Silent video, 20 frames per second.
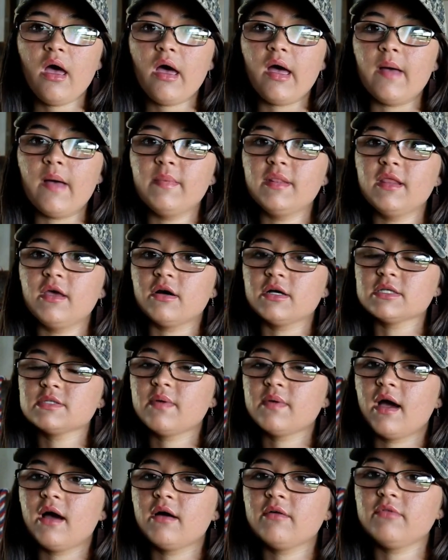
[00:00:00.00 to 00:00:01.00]
And they
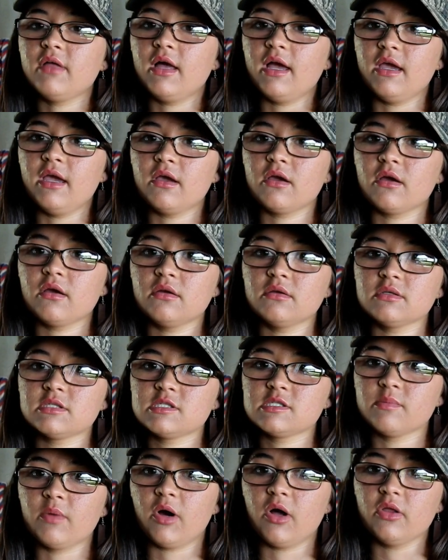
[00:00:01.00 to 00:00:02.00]
also have, like,
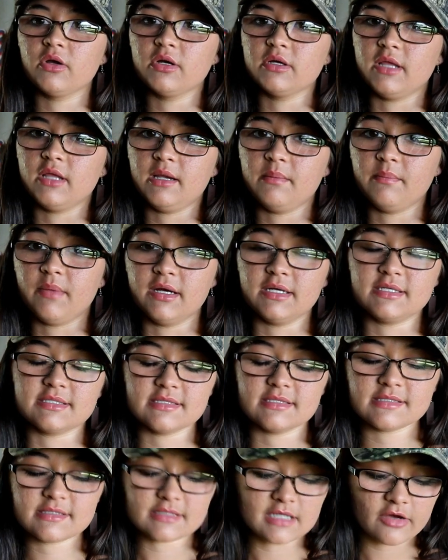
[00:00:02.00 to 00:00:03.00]
smaller, like, mugs
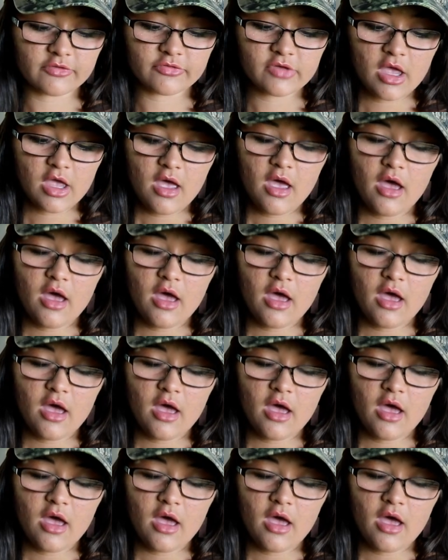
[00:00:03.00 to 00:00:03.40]
and stuff.